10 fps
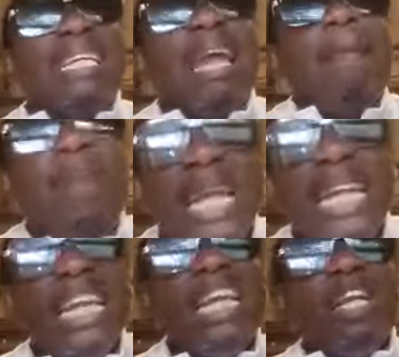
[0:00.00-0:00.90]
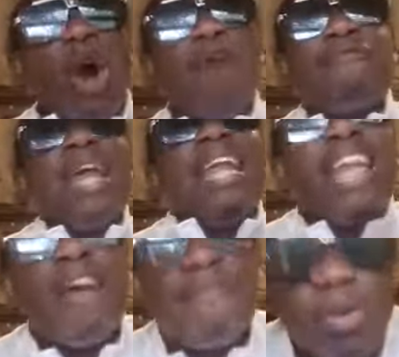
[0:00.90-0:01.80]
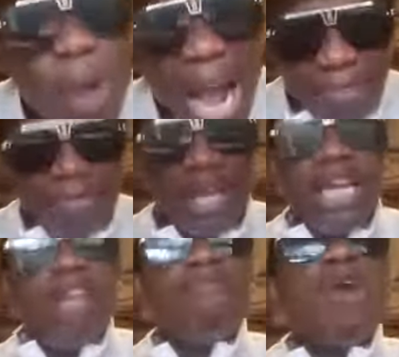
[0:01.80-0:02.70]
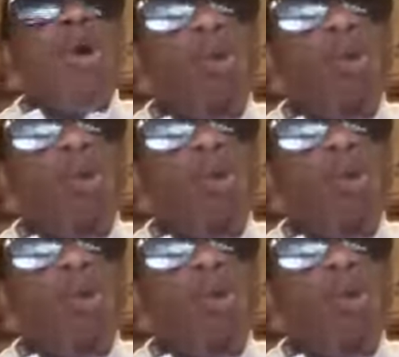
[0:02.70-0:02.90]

the bleeding of a loving wife. If your